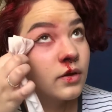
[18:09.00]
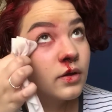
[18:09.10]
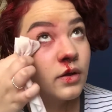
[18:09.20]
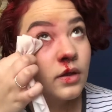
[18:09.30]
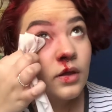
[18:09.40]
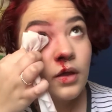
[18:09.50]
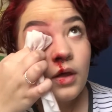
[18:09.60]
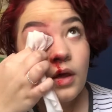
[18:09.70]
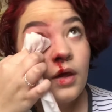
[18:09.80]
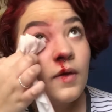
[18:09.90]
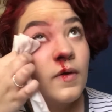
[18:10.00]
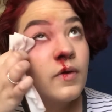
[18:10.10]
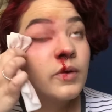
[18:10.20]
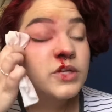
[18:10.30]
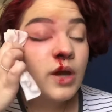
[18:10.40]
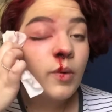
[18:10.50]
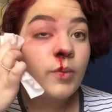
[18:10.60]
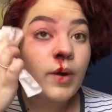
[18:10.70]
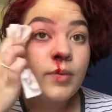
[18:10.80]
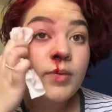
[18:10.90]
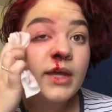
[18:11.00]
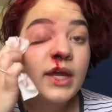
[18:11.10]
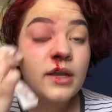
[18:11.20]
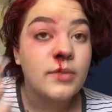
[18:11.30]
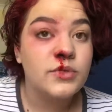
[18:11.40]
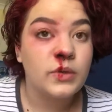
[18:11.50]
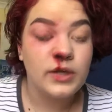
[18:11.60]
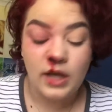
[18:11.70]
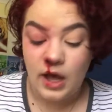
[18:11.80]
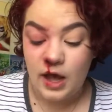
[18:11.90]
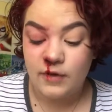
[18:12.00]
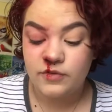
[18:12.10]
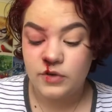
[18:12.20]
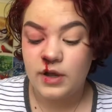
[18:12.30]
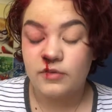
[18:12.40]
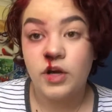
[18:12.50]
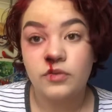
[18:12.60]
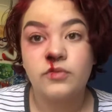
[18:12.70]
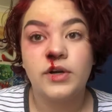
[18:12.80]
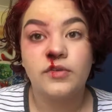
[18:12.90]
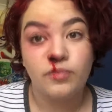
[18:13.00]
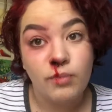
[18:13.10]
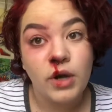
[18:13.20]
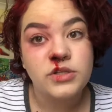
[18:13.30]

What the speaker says: which I will probably end up doing after I've gotten rid of most of the product.